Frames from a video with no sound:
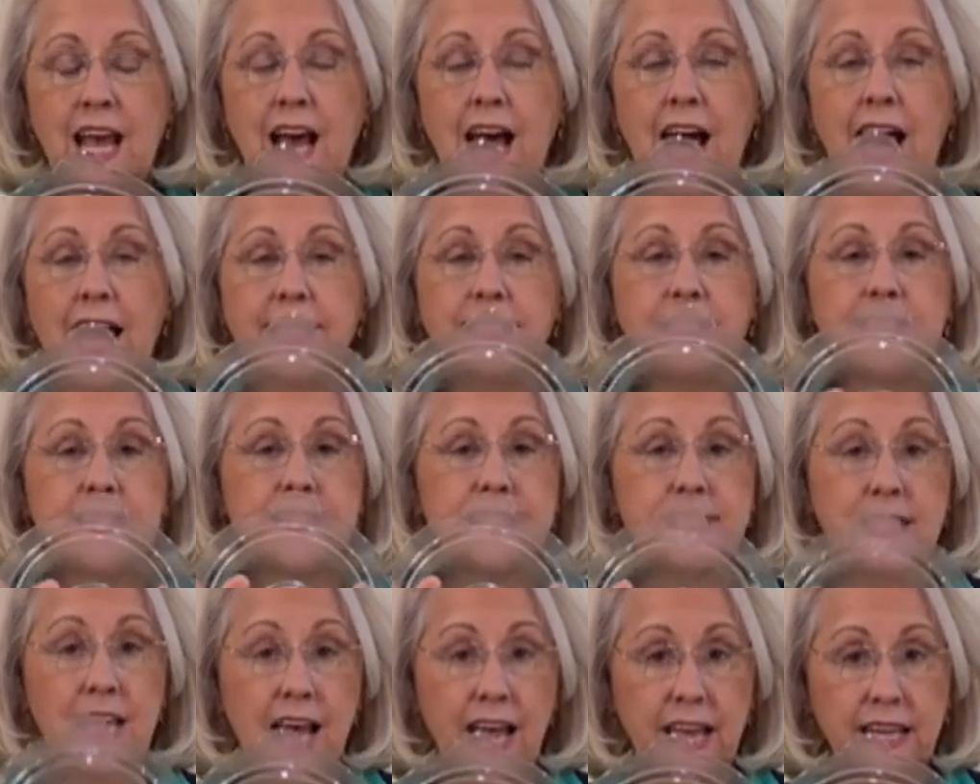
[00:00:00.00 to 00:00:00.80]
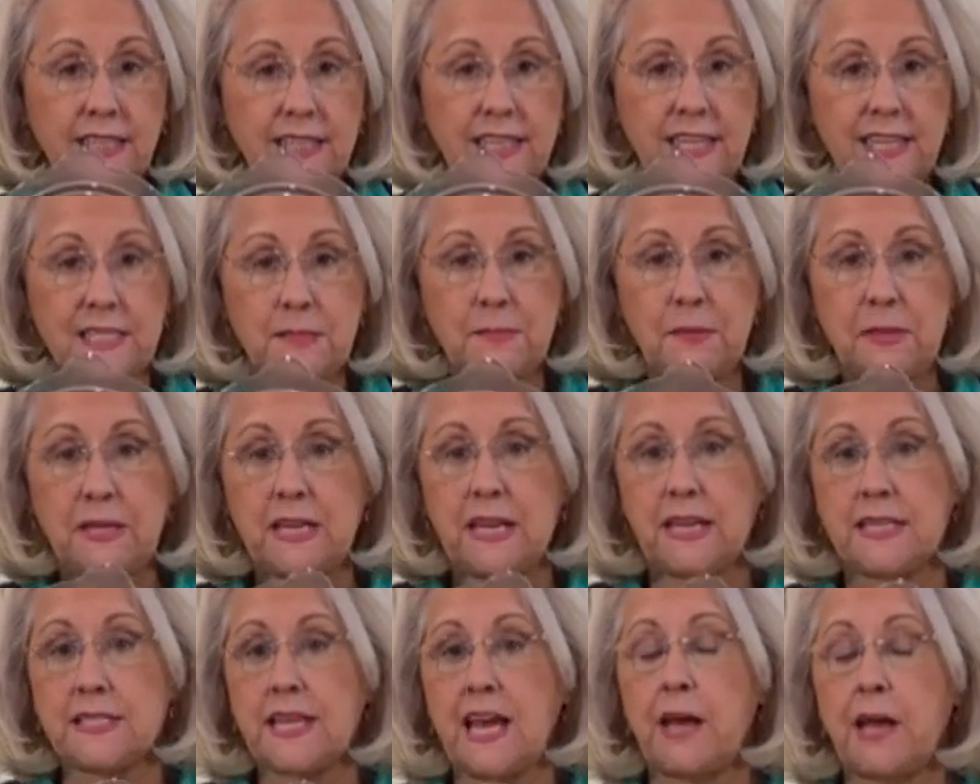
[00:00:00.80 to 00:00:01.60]
I designed these
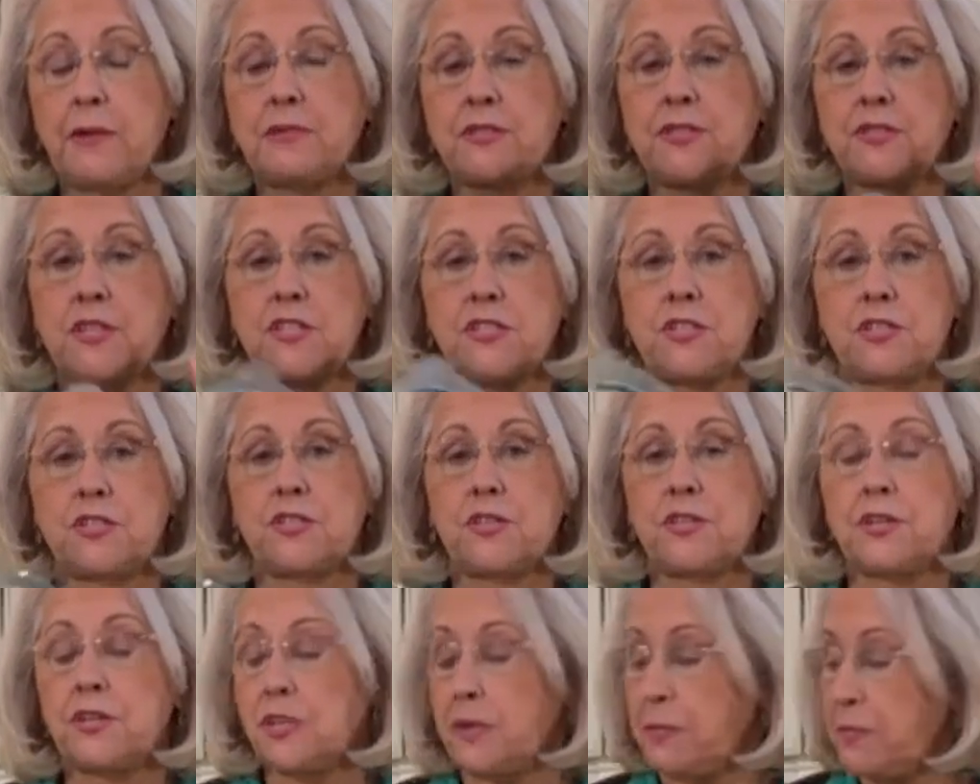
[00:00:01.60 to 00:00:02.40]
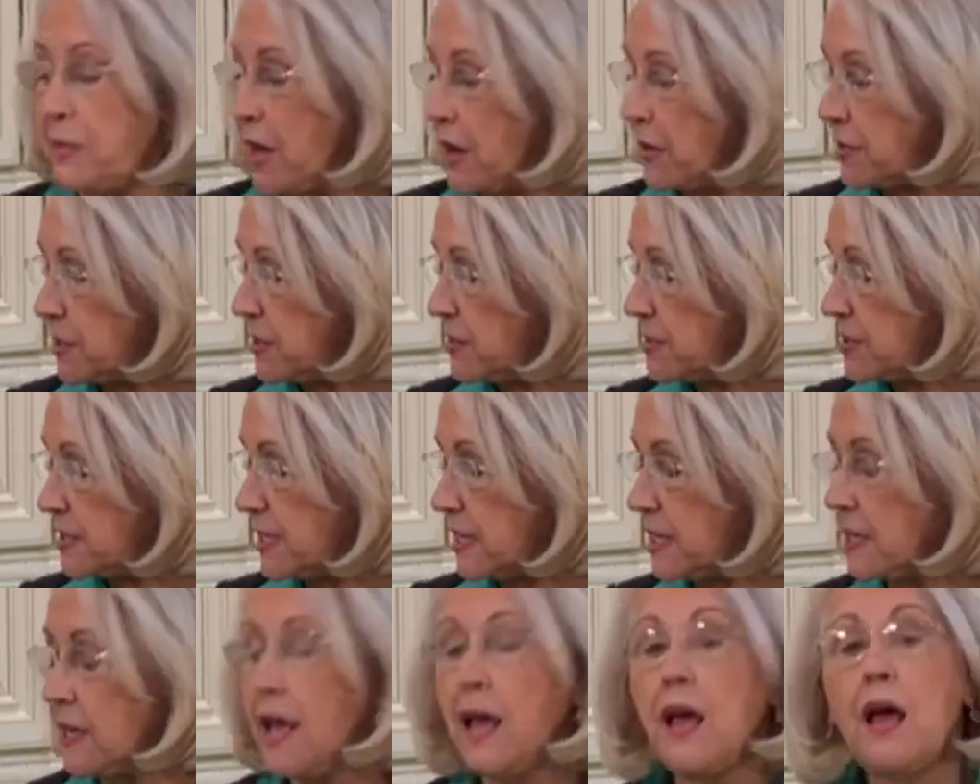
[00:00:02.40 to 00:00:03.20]
because I was concerned about
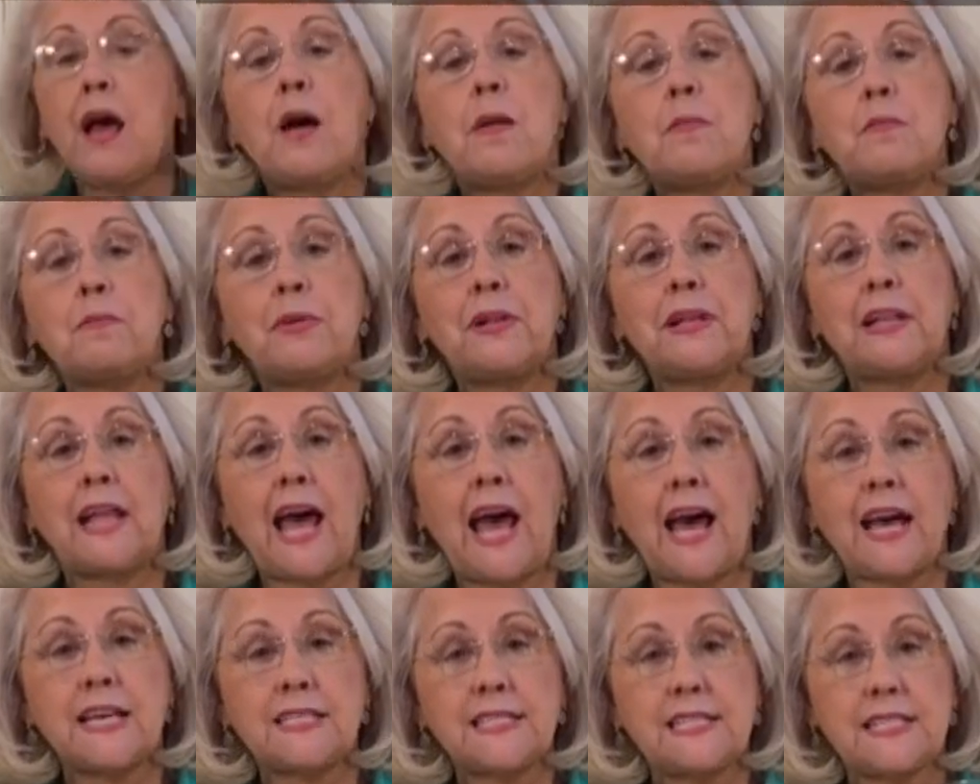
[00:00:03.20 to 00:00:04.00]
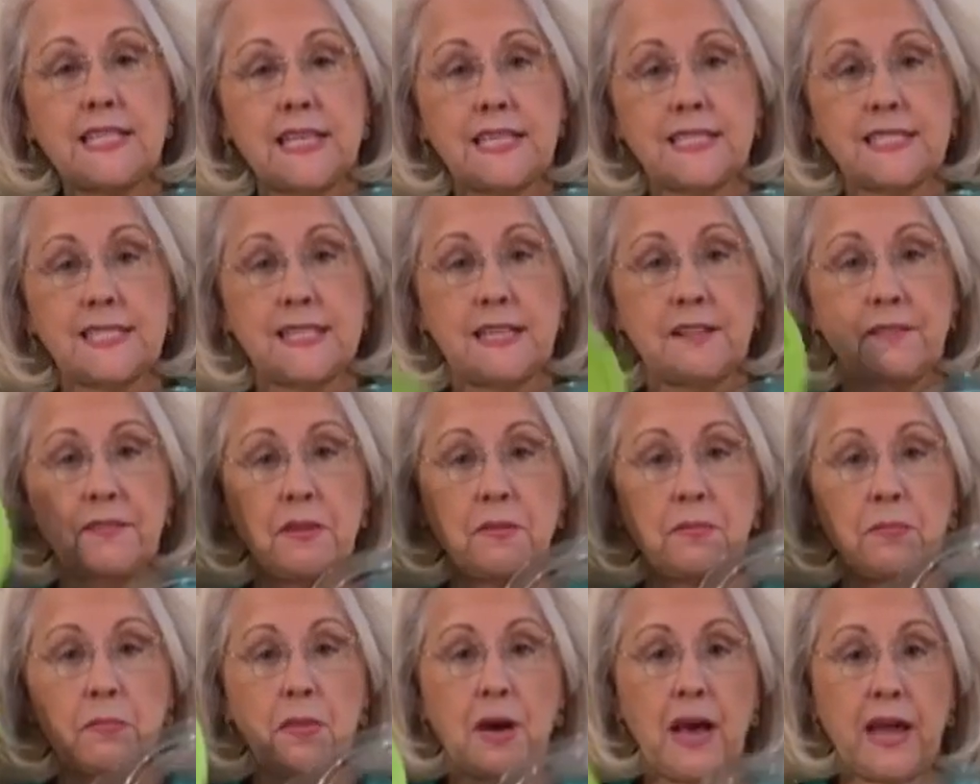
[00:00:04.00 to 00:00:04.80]
using plastics in
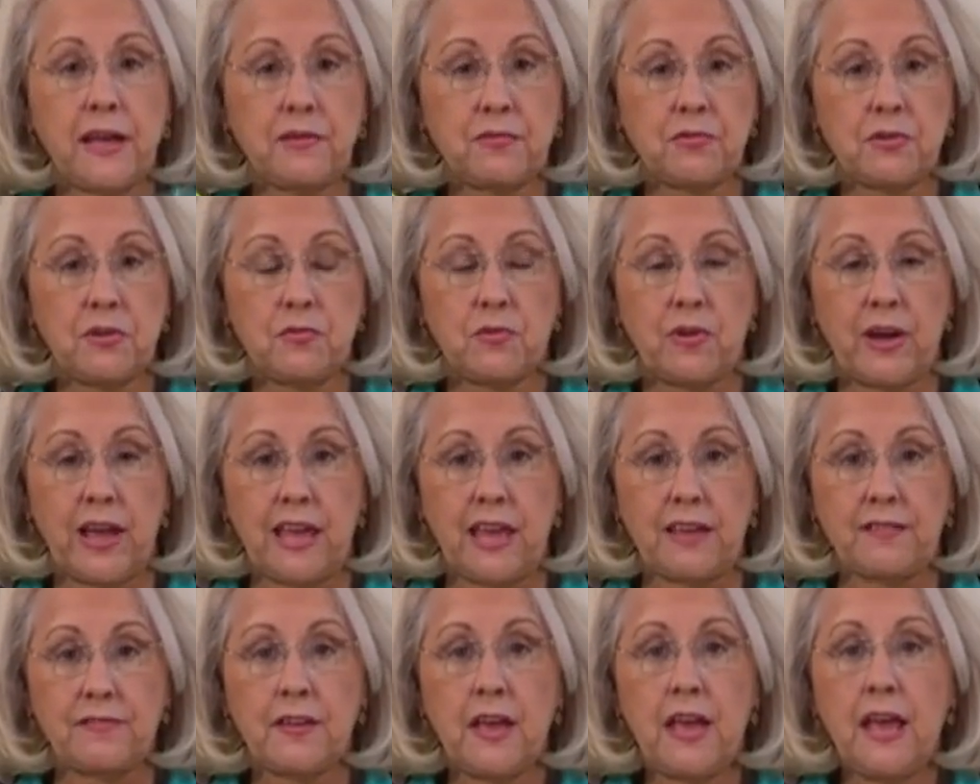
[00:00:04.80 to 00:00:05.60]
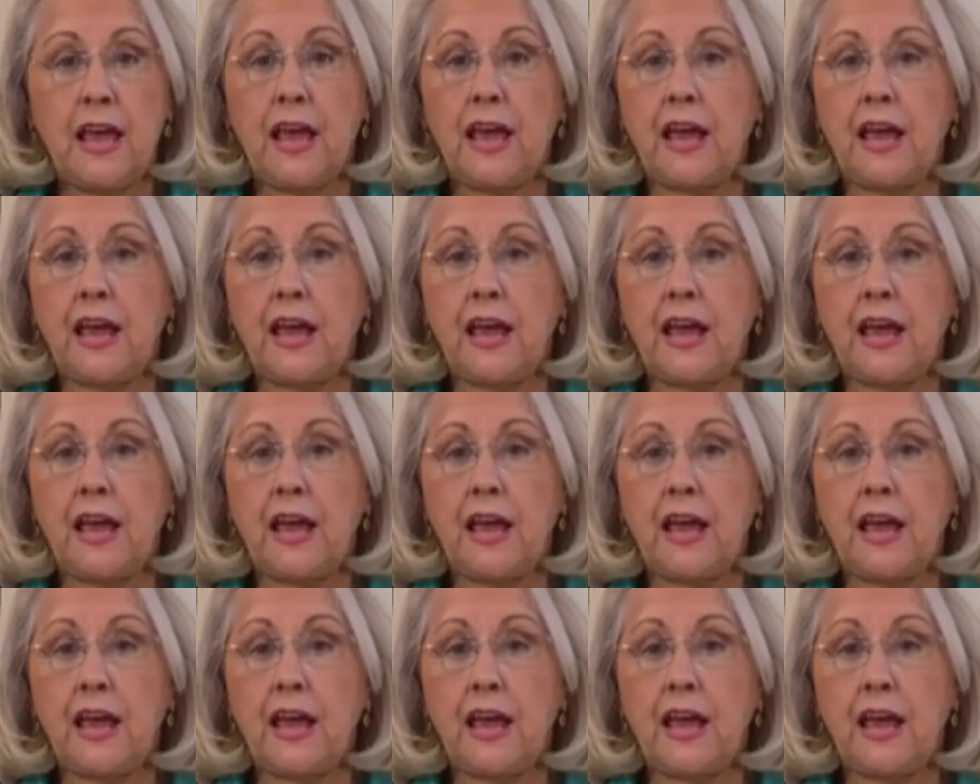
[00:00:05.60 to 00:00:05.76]
the microwave,